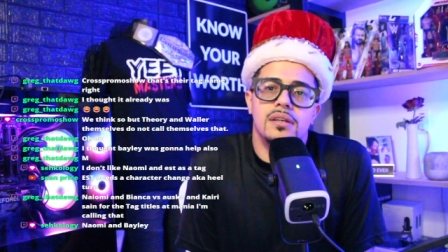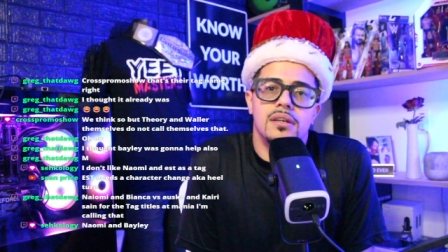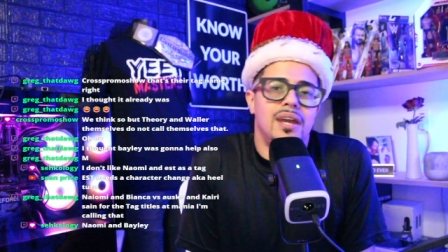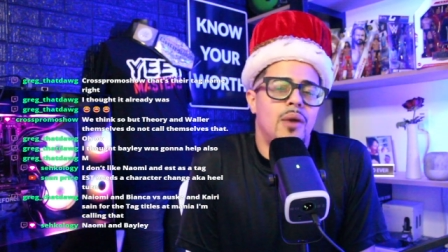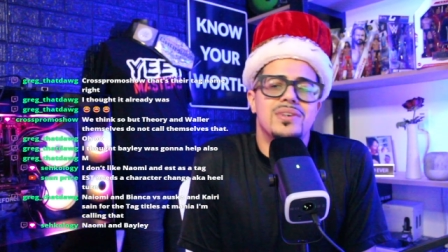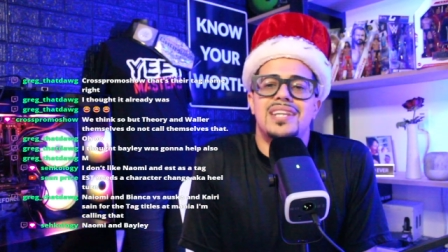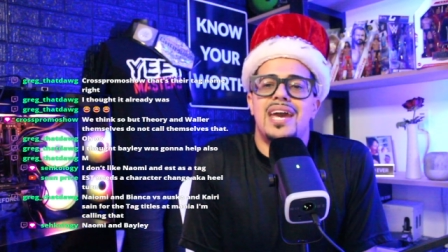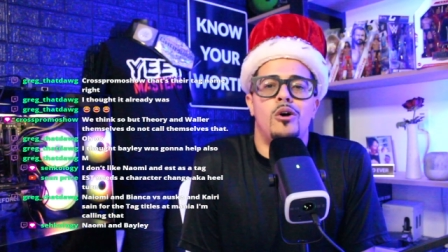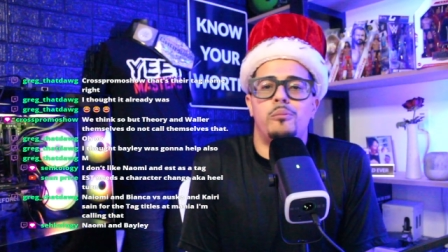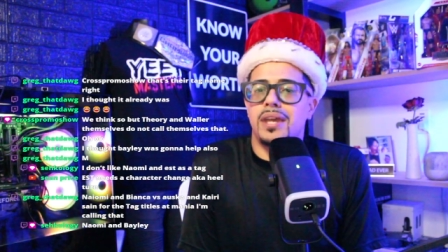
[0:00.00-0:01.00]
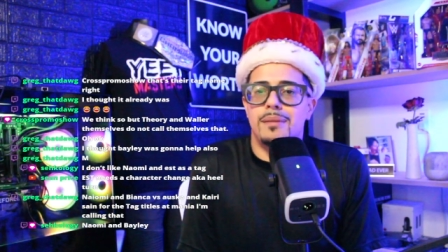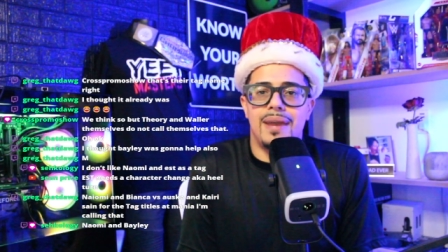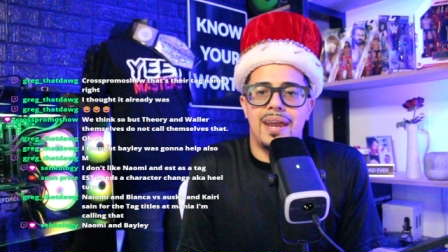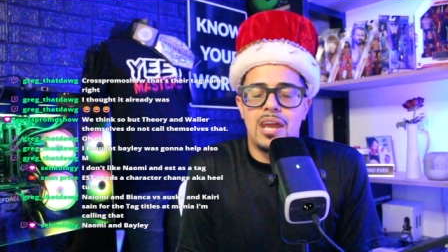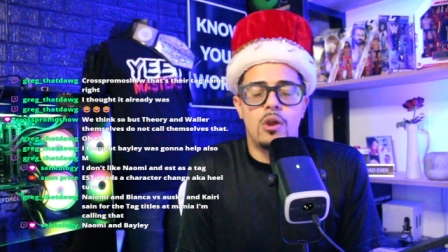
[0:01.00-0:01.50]
It wasn't AOP, man.
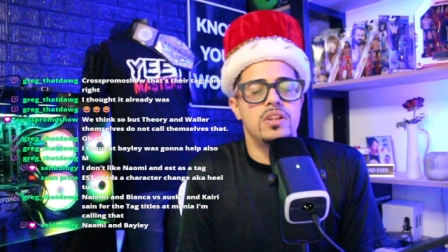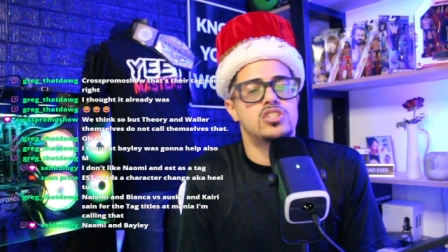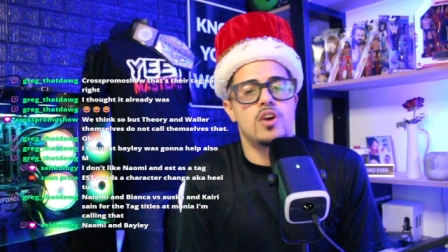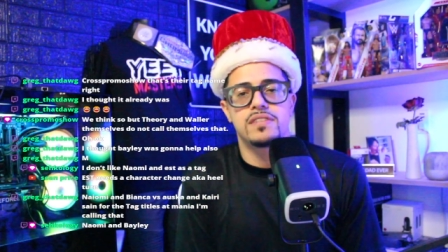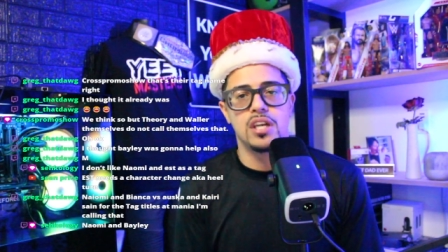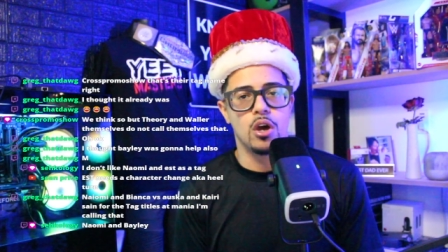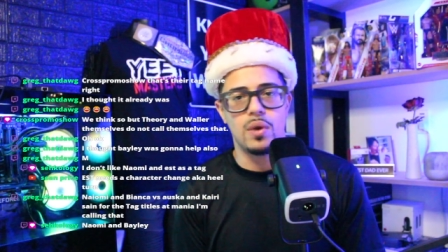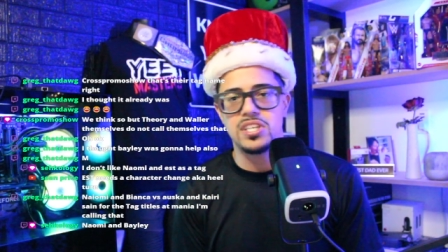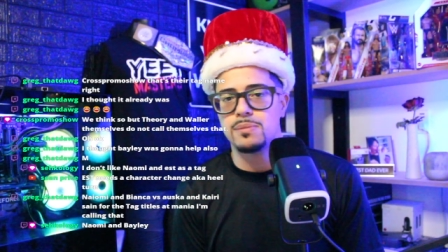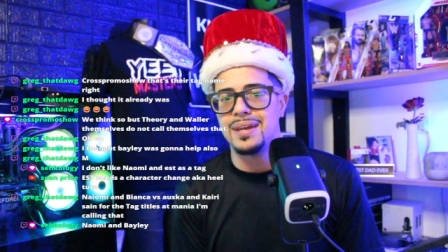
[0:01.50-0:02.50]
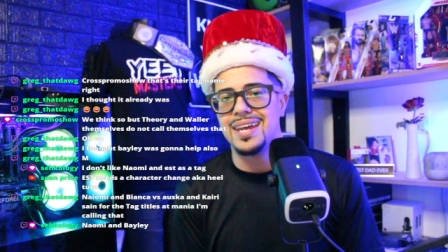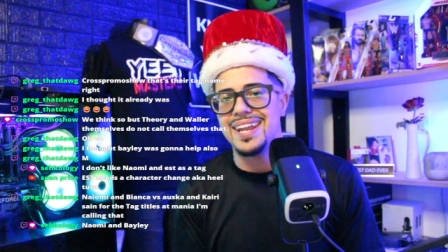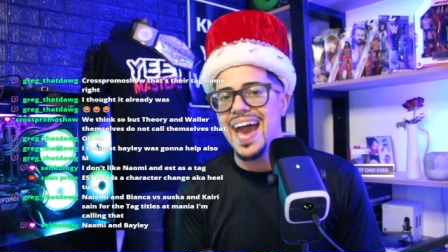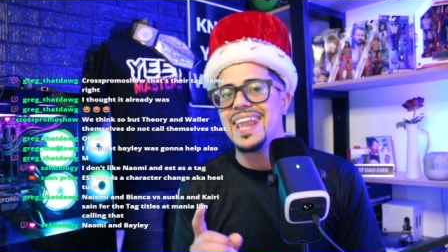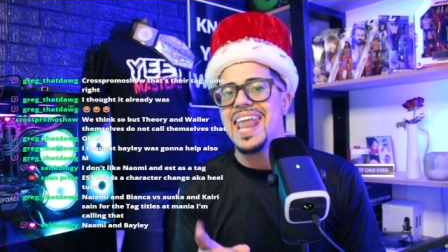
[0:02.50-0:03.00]
They don't deserve to go to WrestleMania.
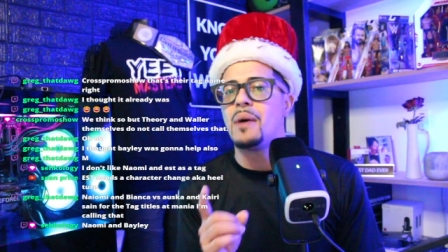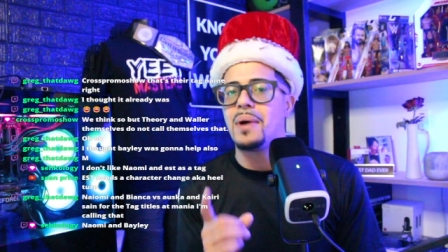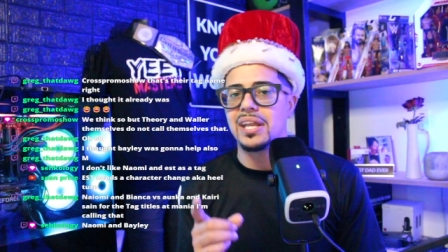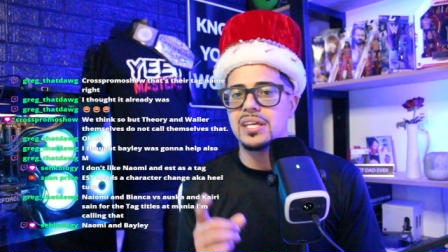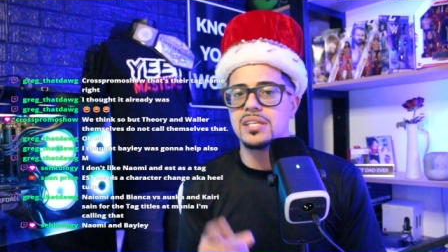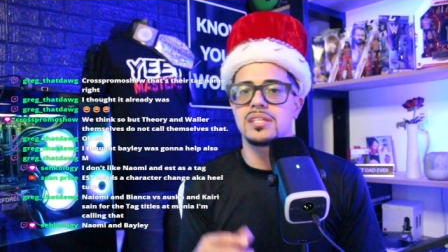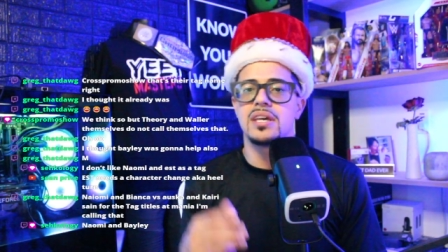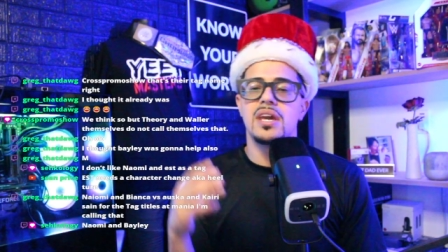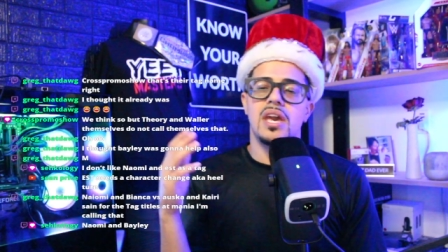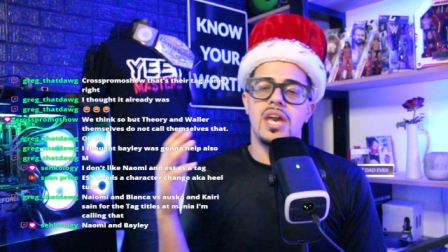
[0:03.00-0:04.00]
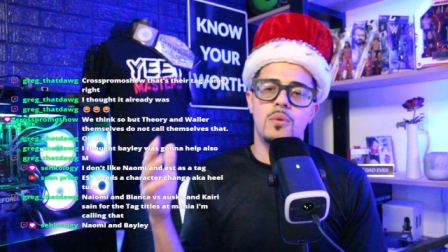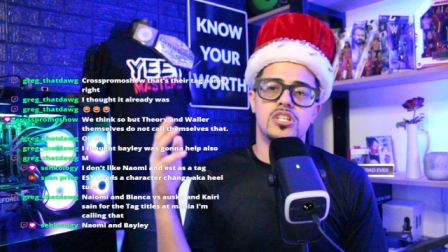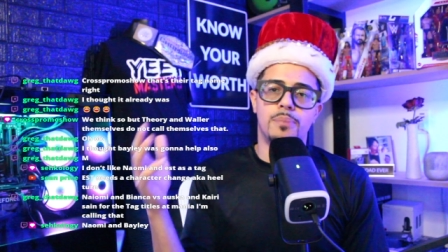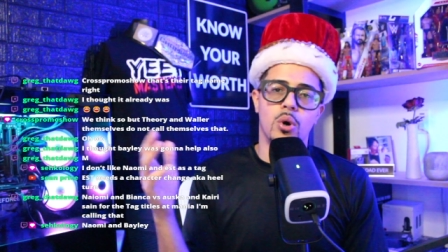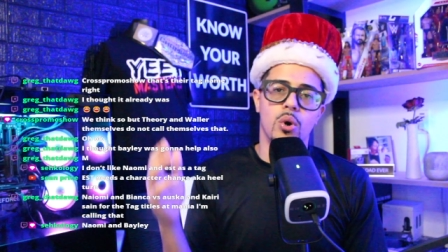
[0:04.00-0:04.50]
Not now, at least. It was your
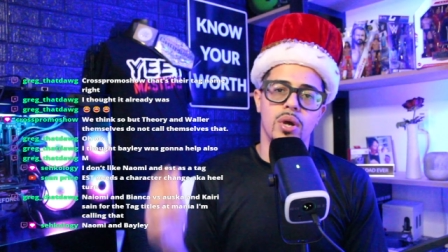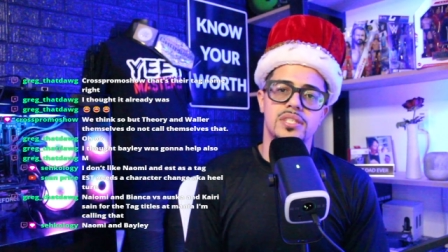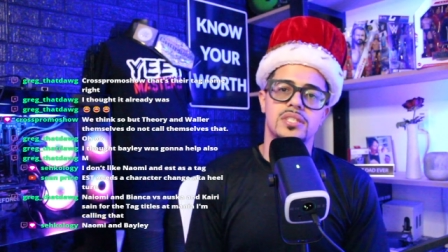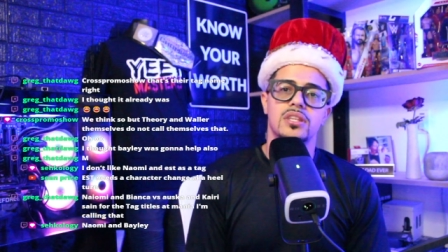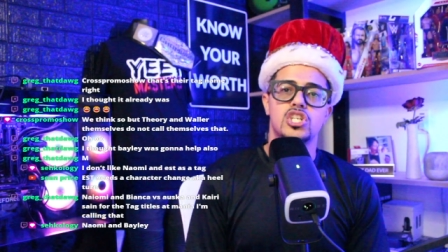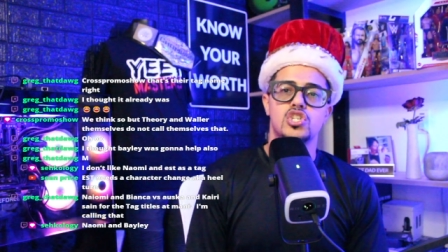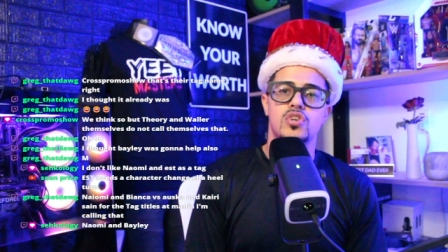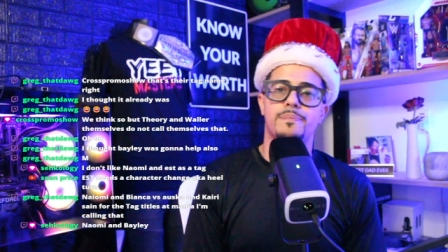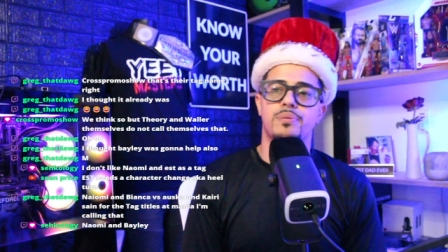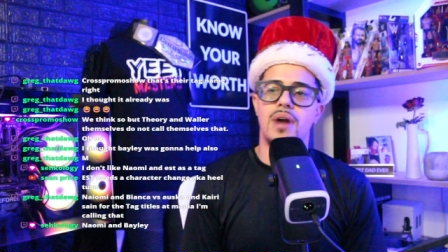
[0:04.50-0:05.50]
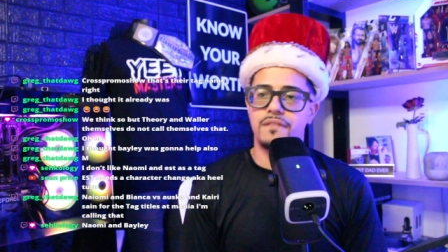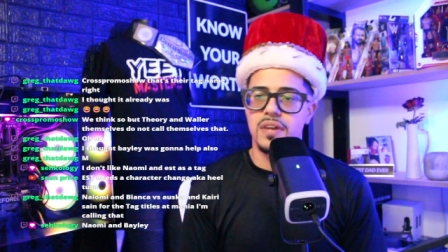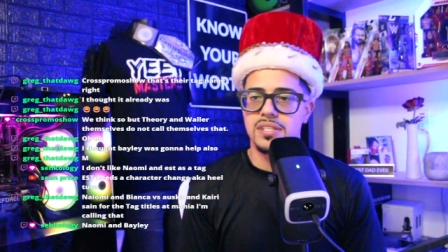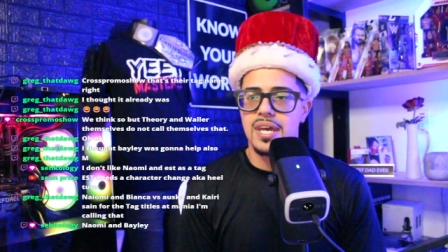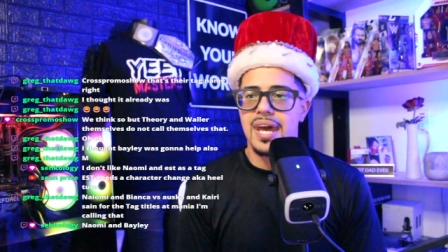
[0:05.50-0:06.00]
boys, the Street Profits.
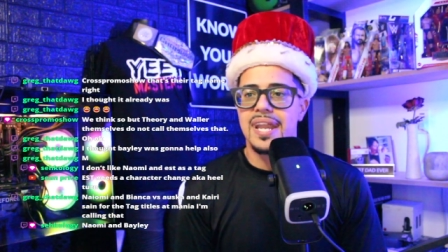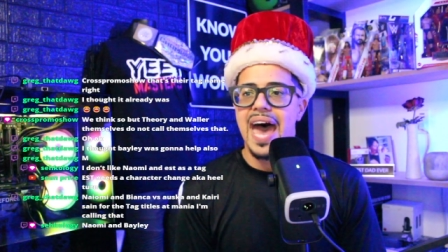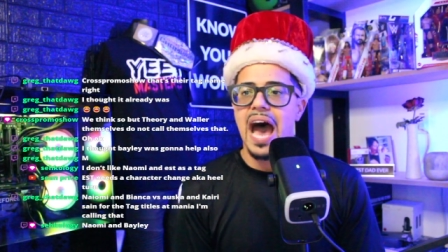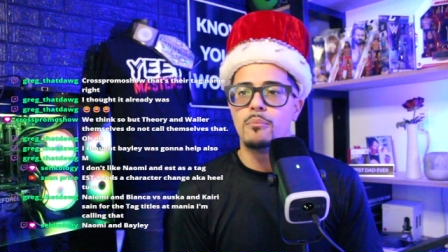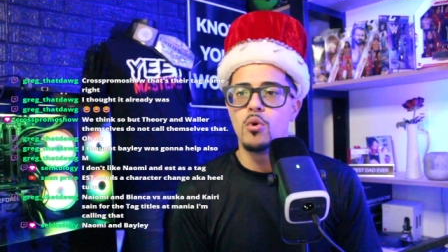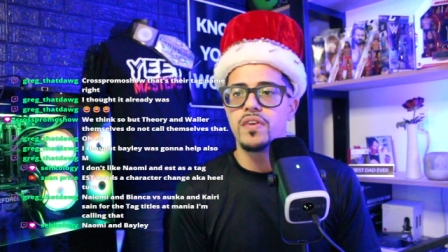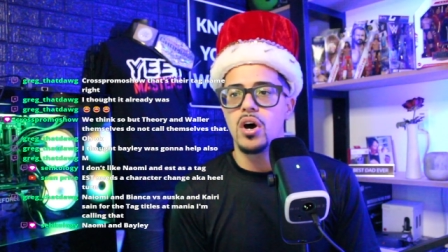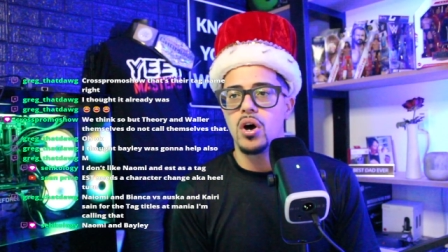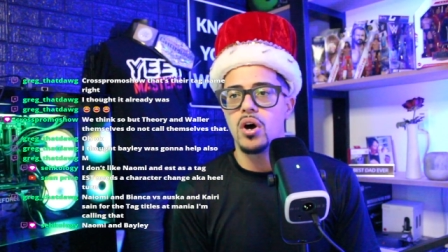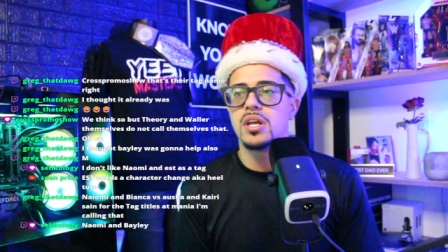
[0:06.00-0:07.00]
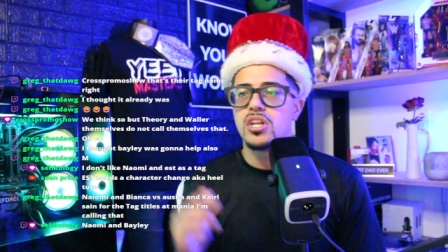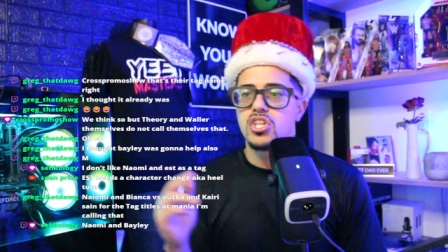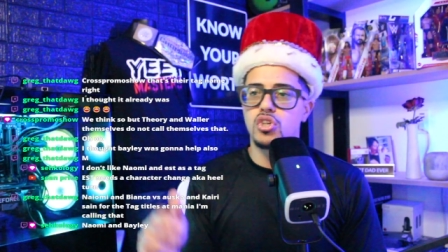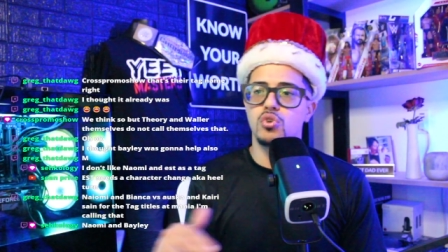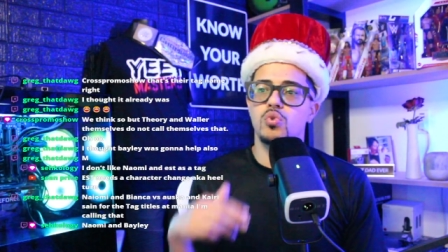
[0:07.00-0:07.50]
Now moving on
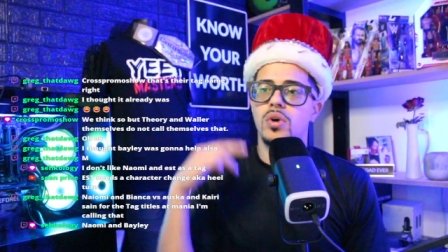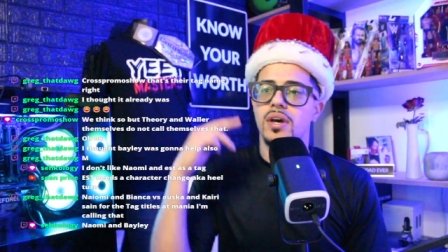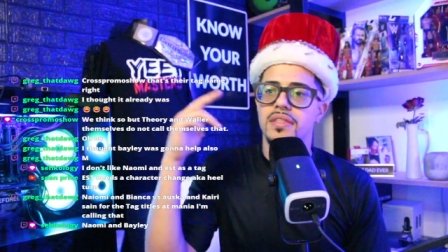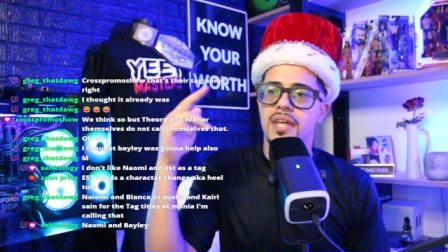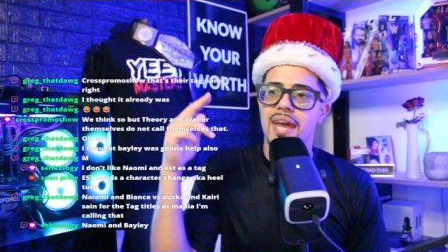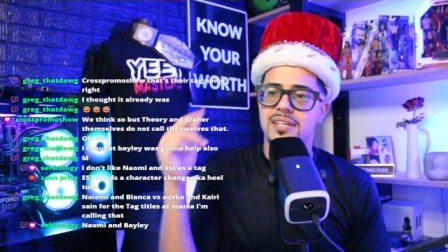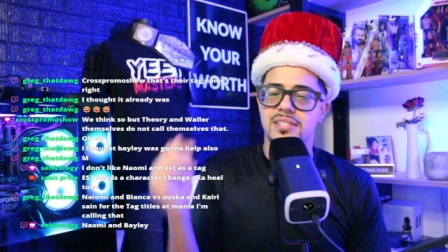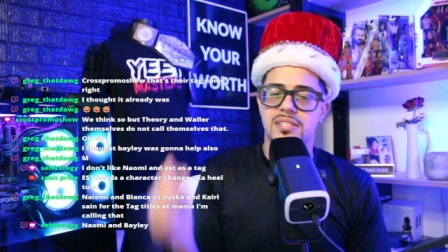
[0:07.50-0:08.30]
to the next